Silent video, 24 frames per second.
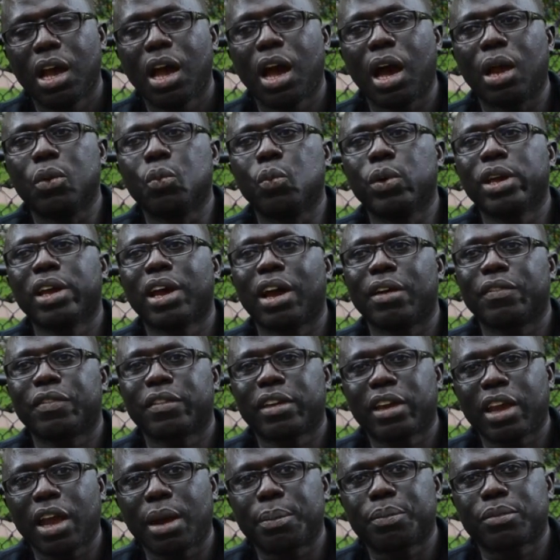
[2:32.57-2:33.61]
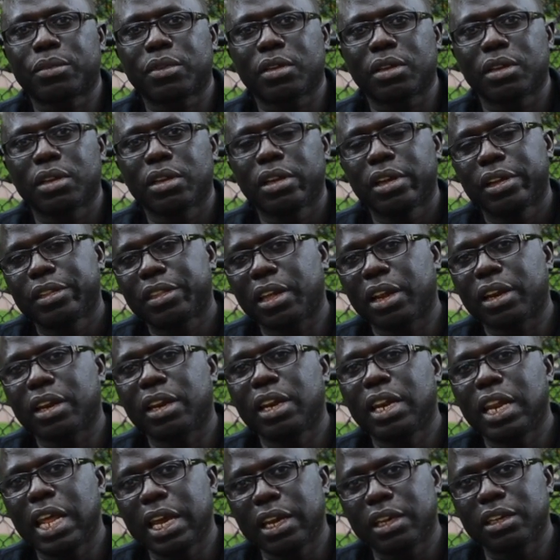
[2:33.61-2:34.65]
and we have kept that
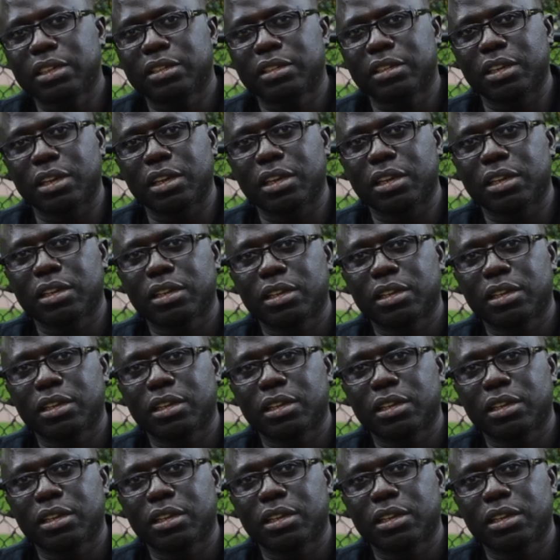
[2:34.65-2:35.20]
legacy